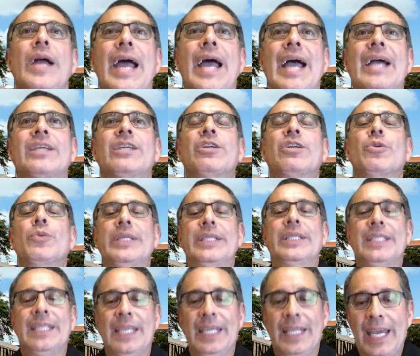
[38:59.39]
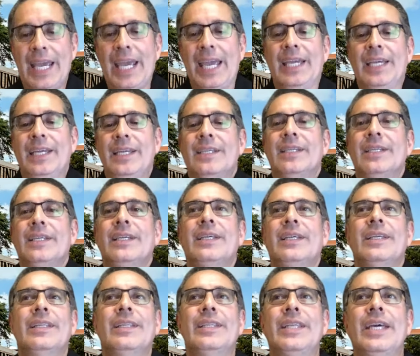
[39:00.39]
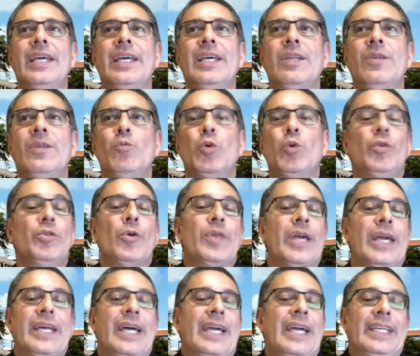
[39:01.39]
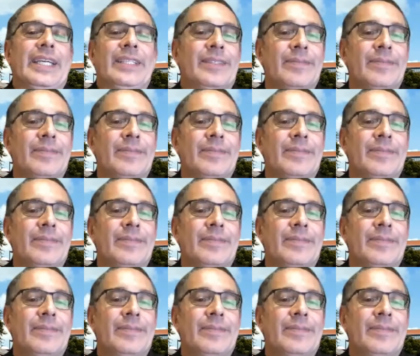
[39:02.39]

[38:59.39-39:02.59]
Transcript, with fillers: accurate today, then we'll know that night,